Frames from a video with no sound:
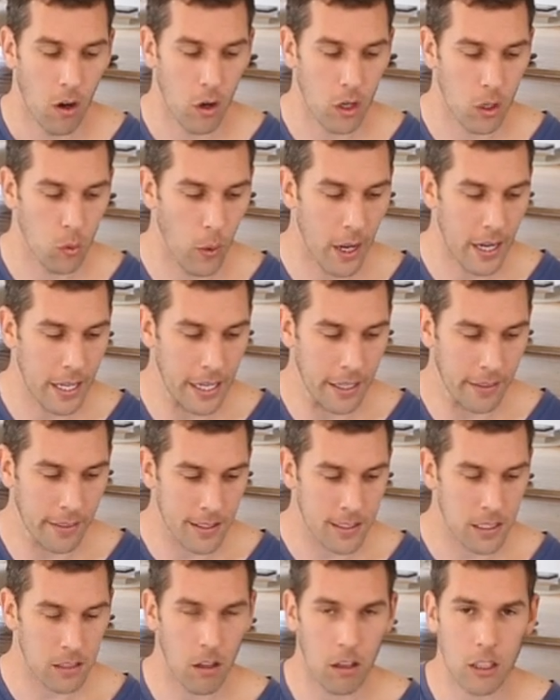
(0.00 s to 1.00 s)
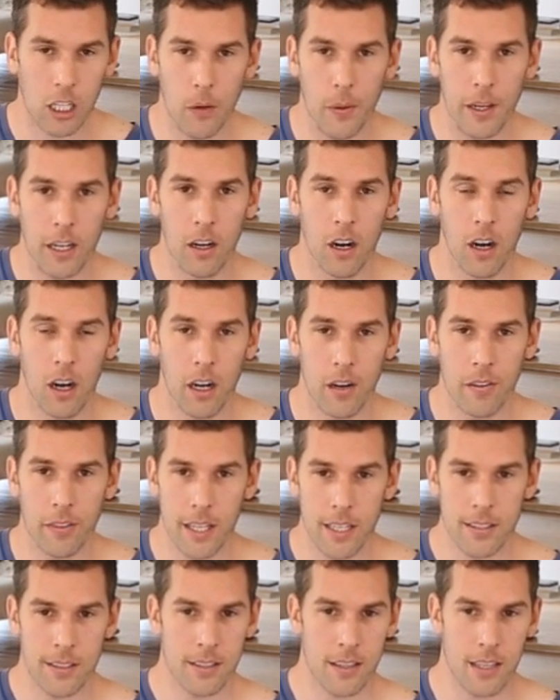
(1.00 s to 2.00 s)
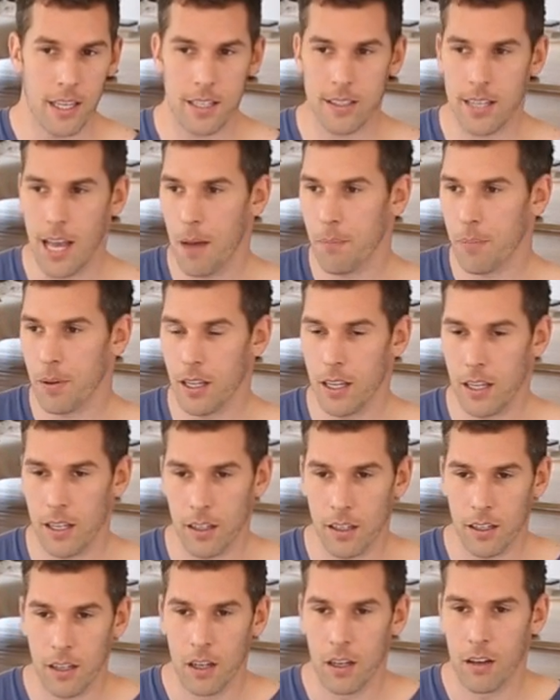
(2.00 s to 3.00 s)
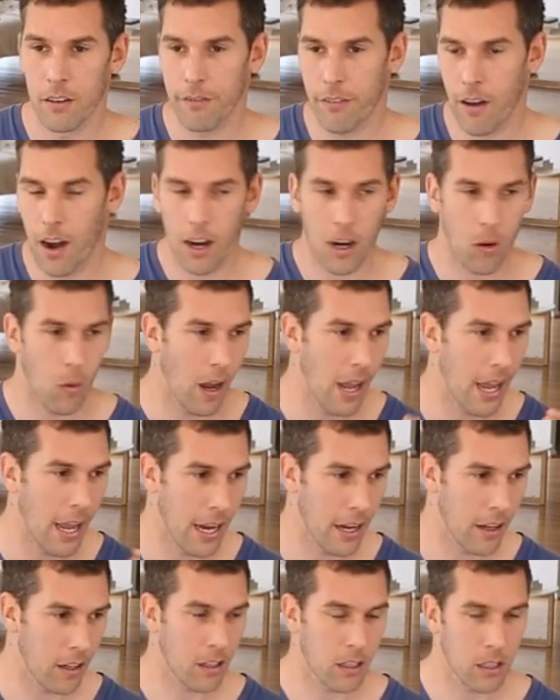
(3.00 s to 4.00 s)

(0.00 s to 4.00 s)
On a wedding, there's a lot going on, there's things happening far away,